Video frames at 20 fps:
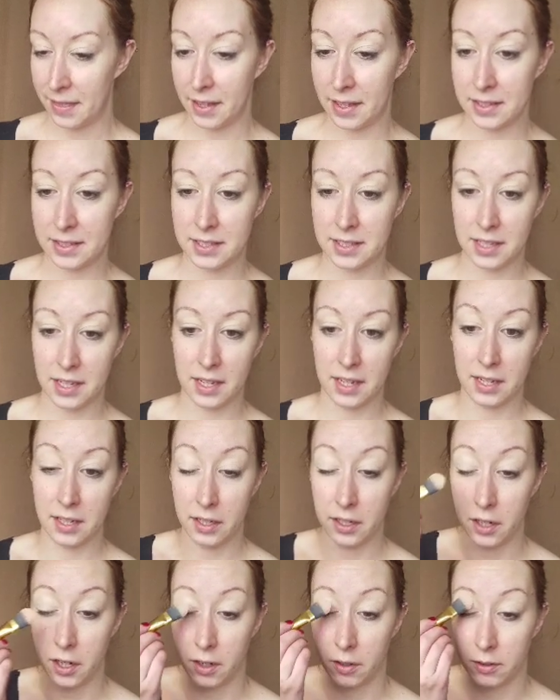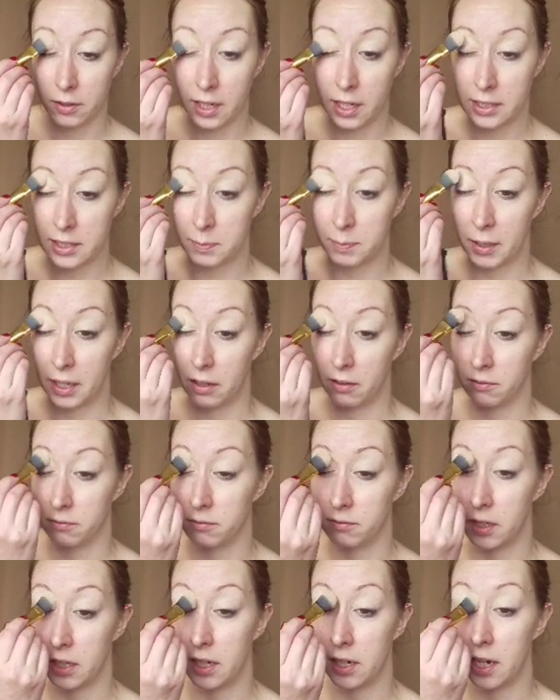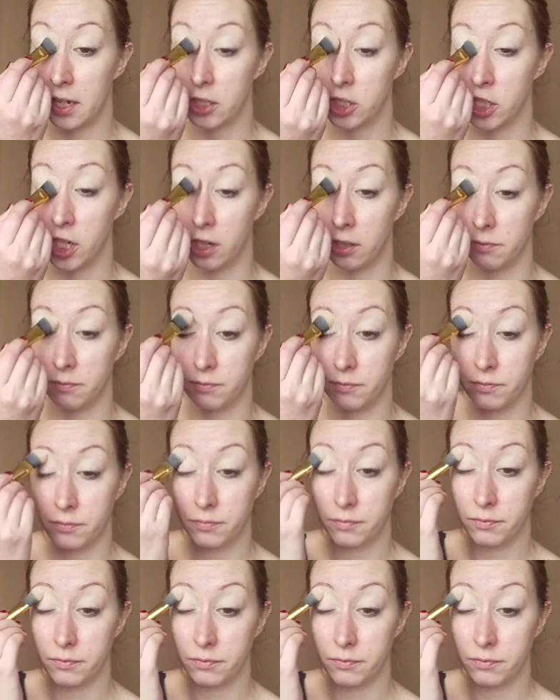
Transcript: That's, you know, that's me in a nutshell.